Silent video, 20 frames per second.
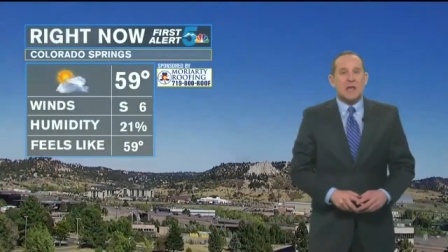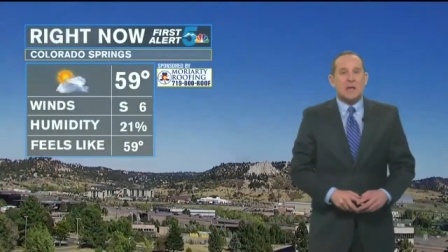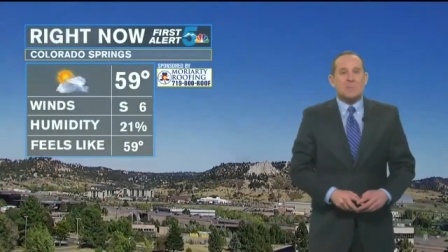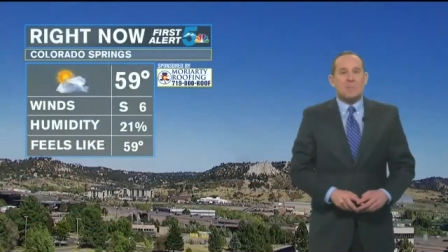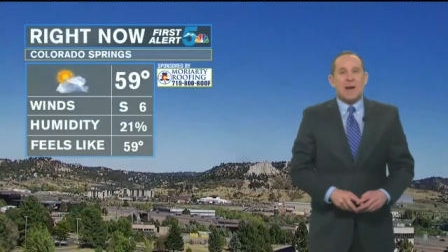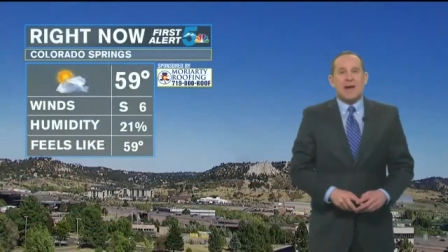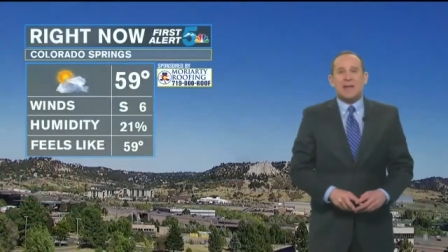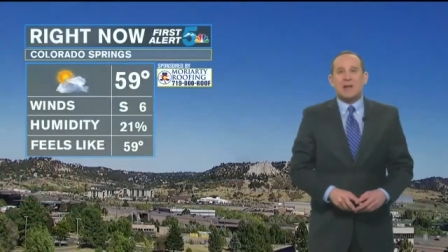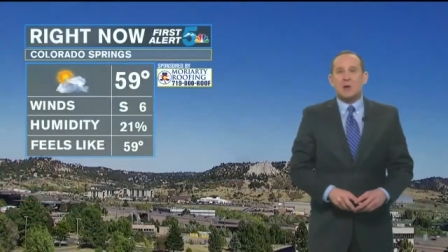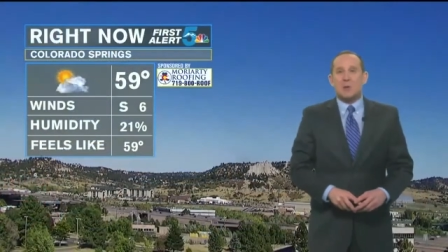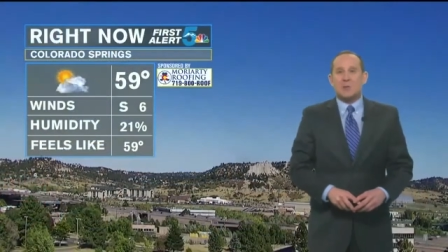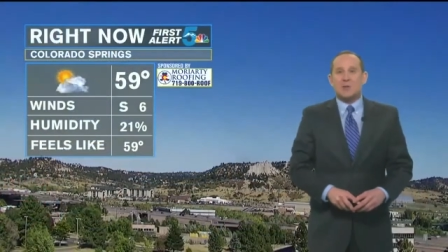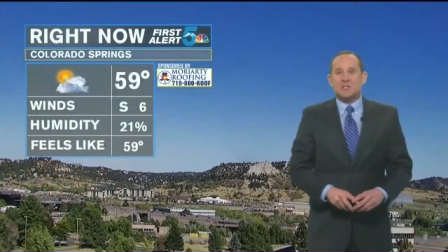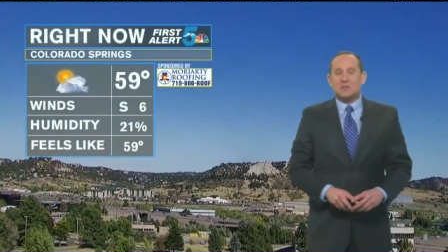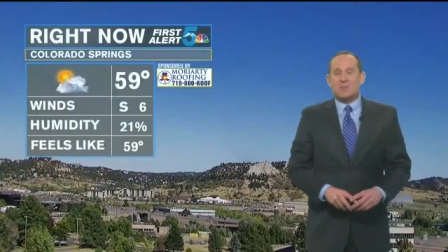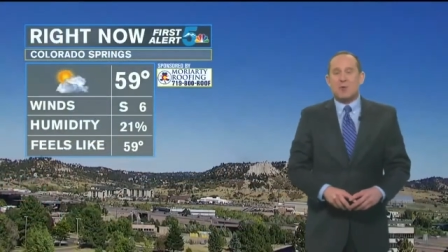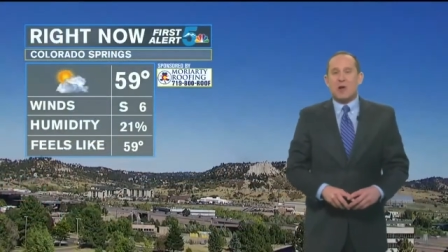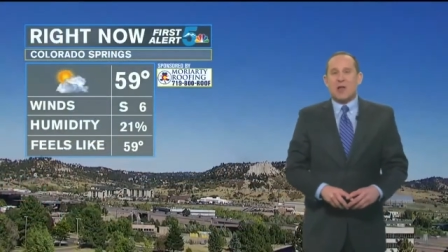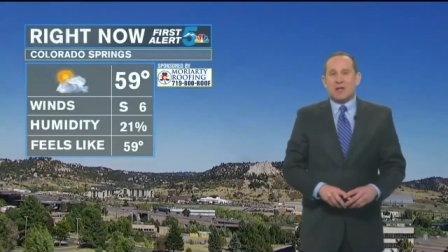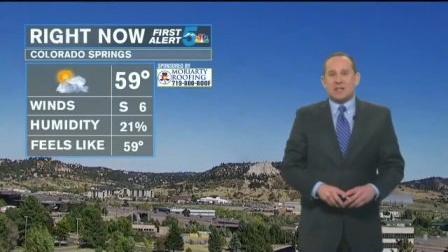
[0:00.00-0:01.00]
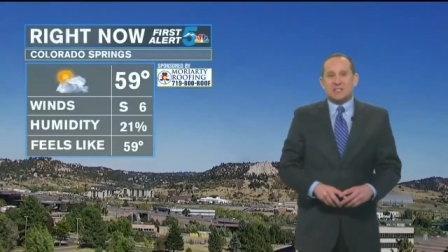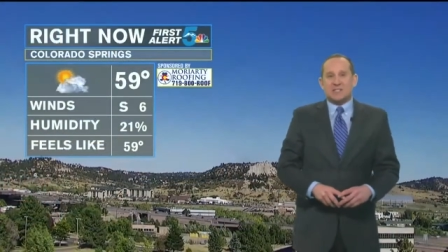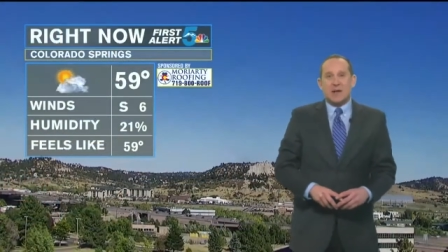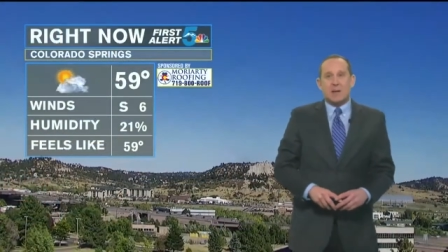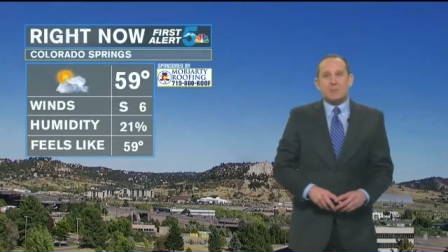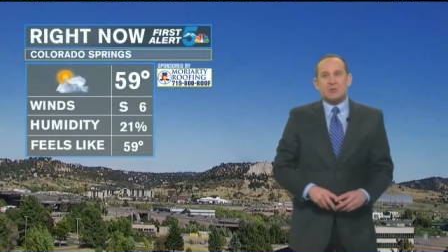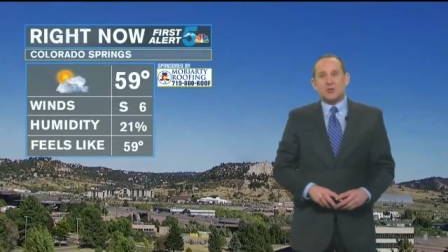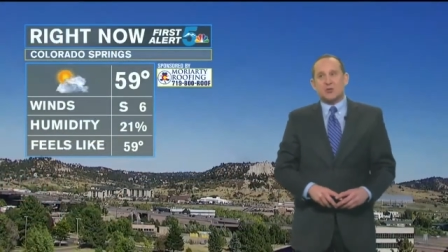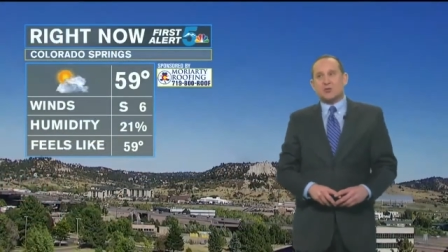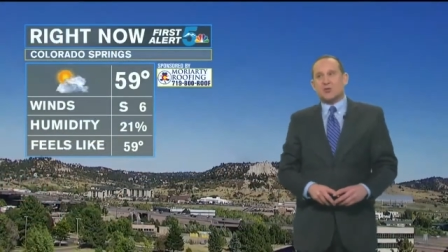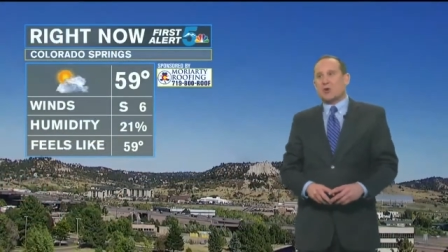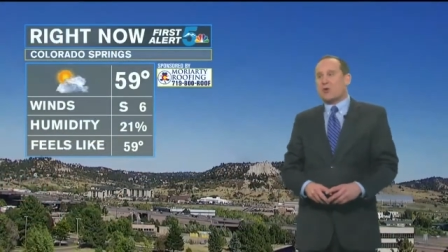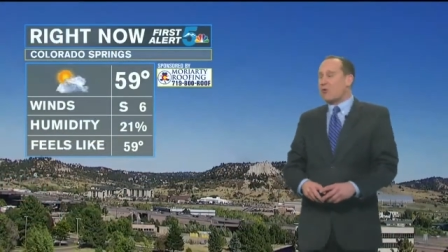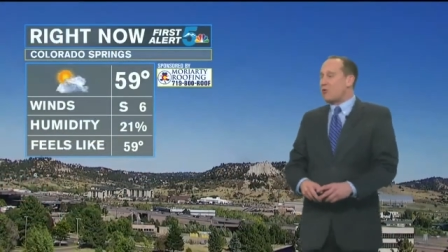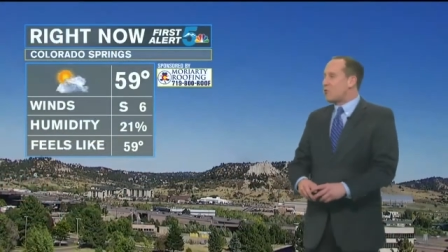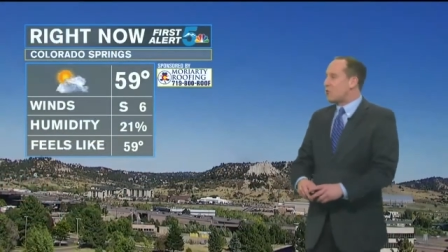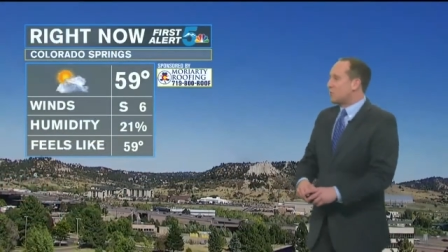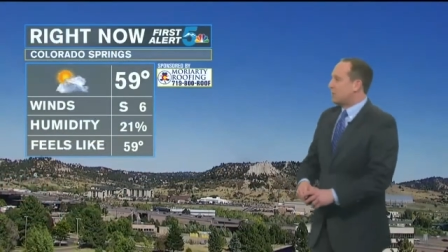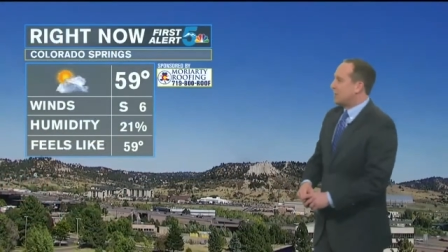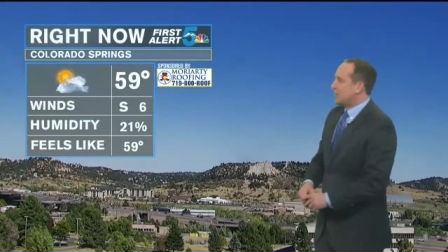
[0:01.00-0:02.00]
Back here in the Springs, temperatures are
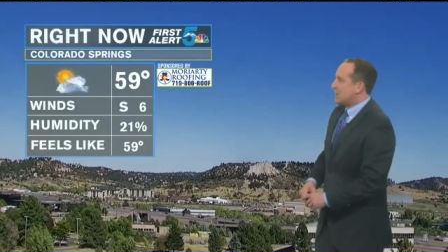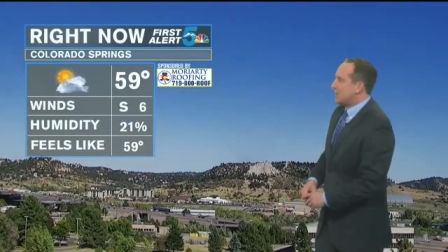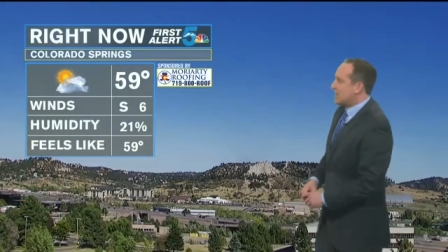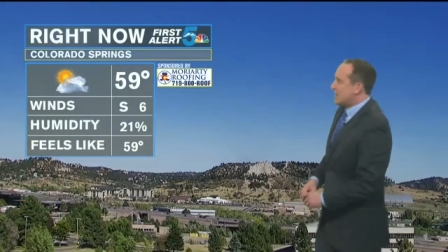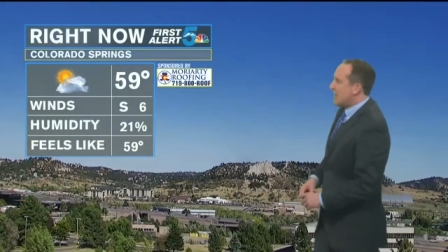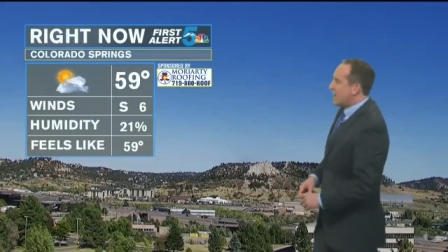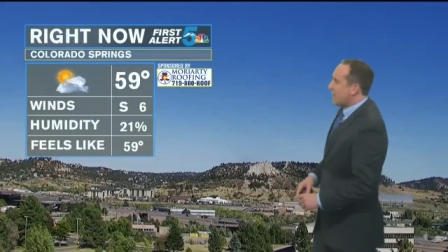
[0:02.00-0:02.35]
currently in the